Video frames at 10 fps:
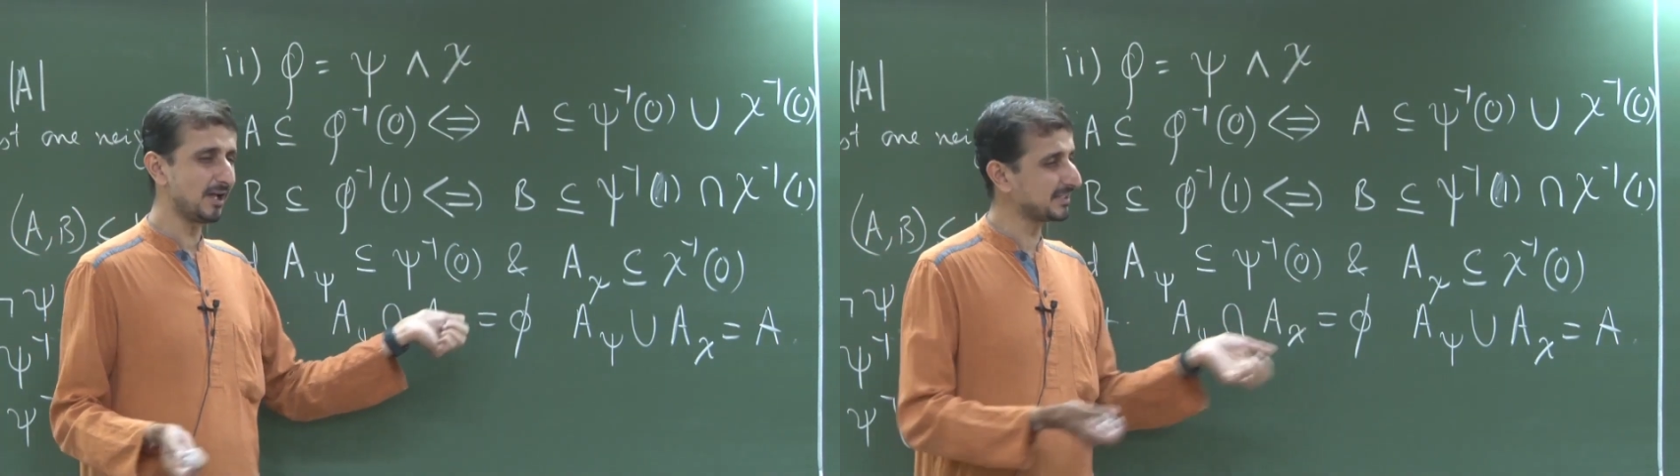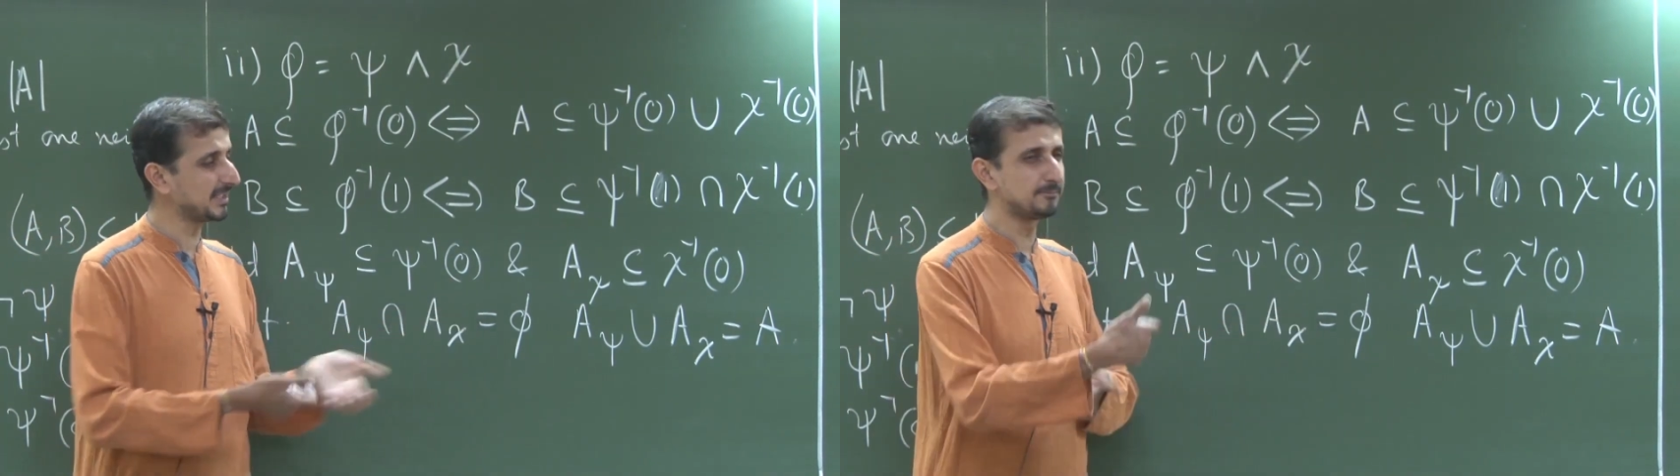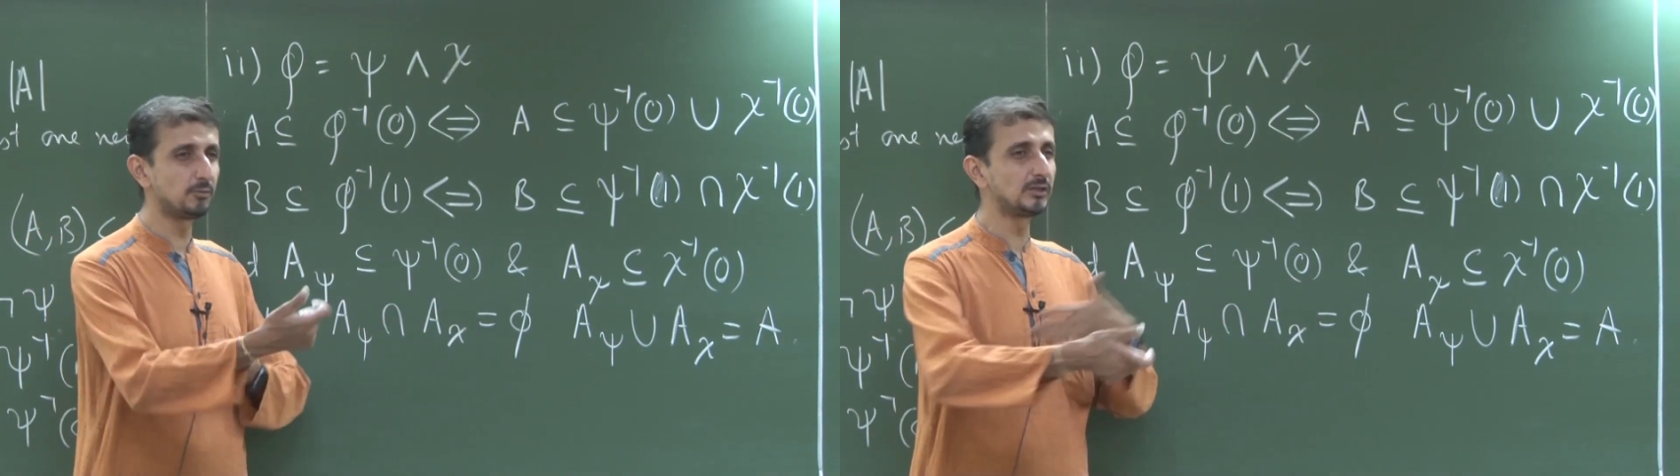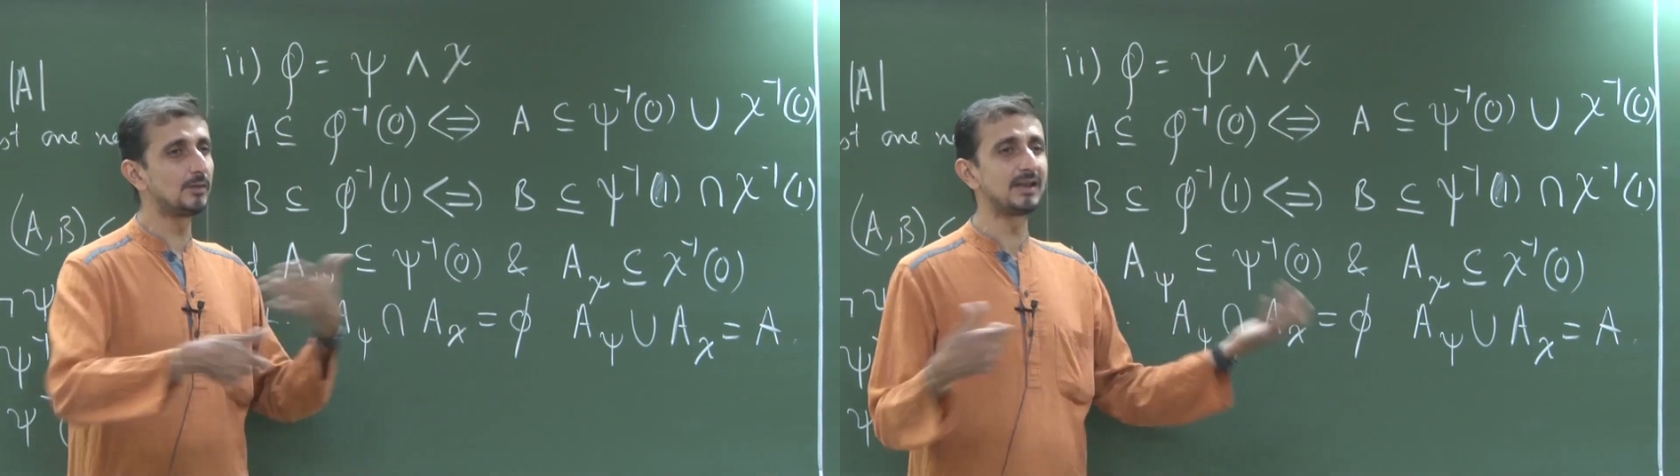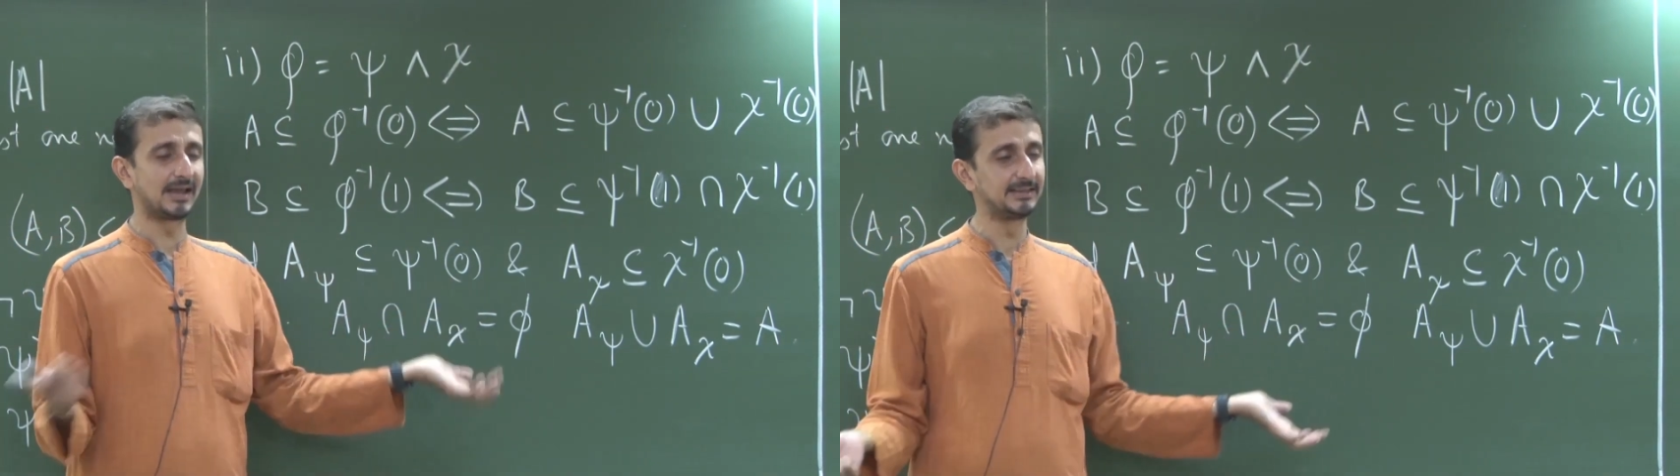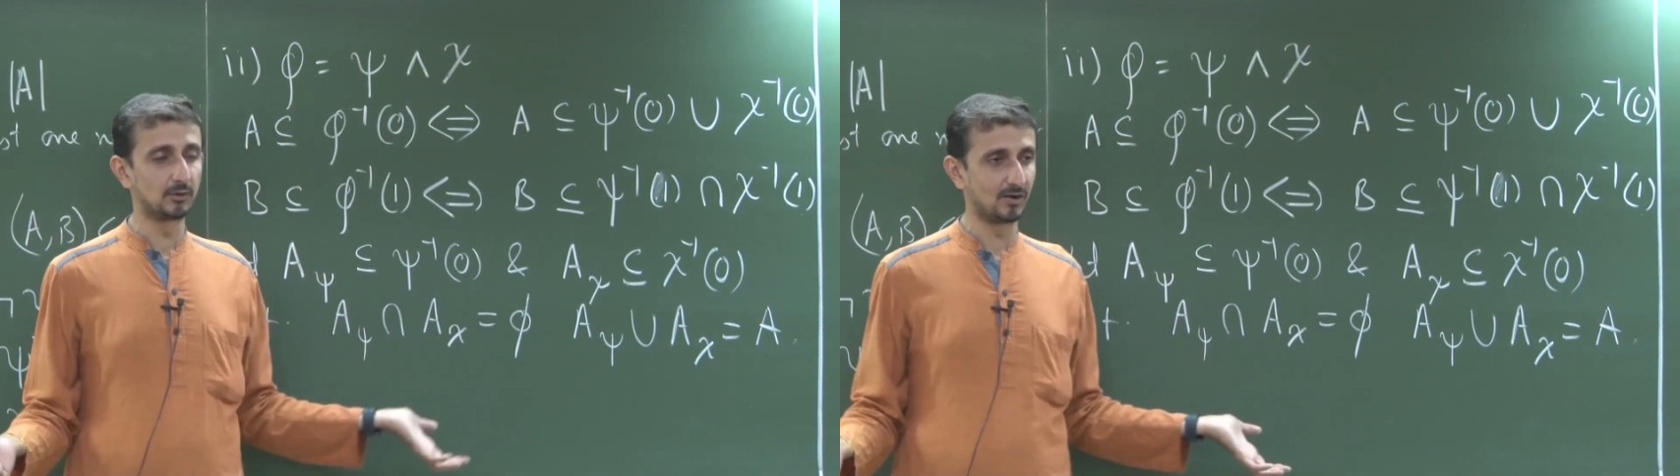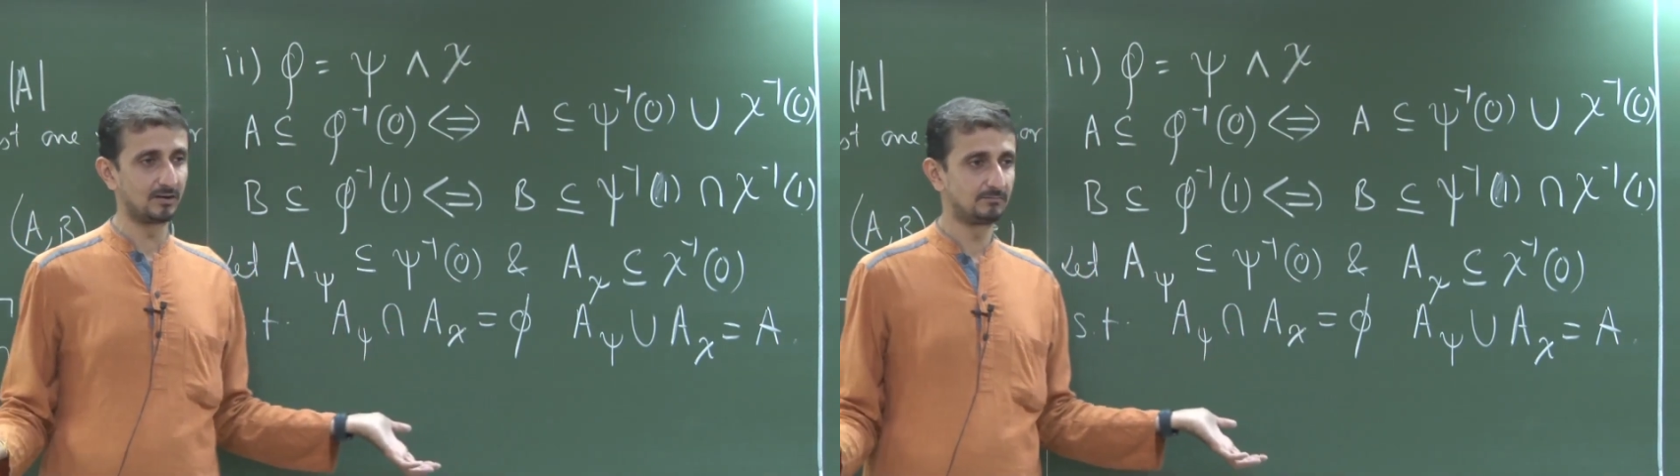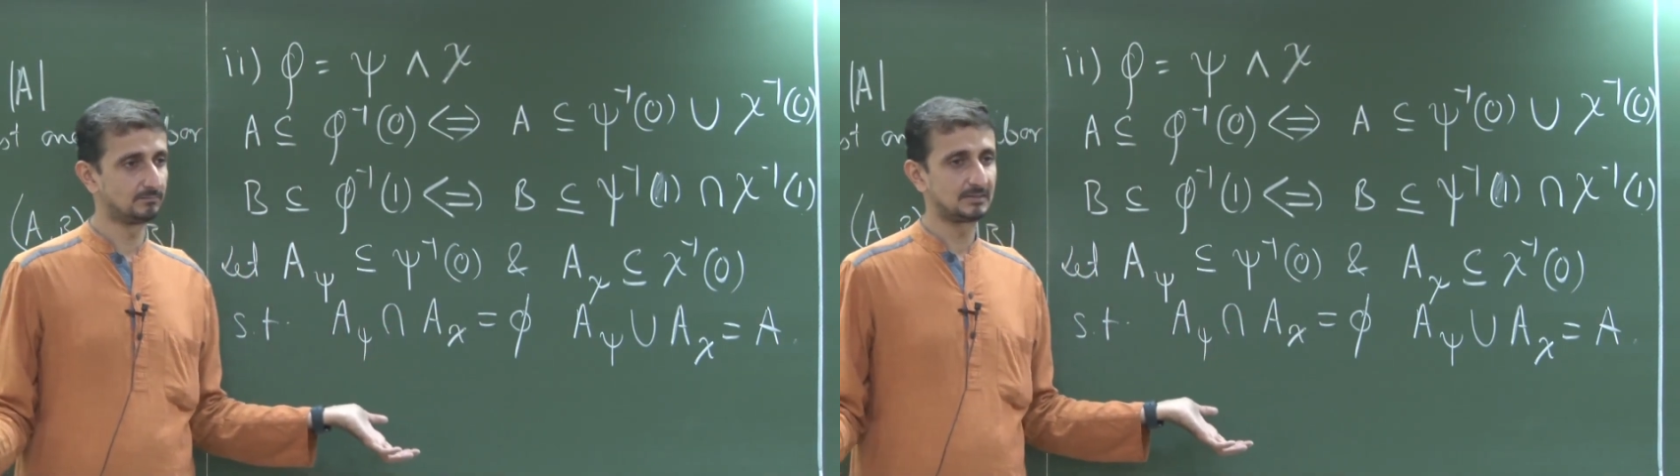I can put them in either one.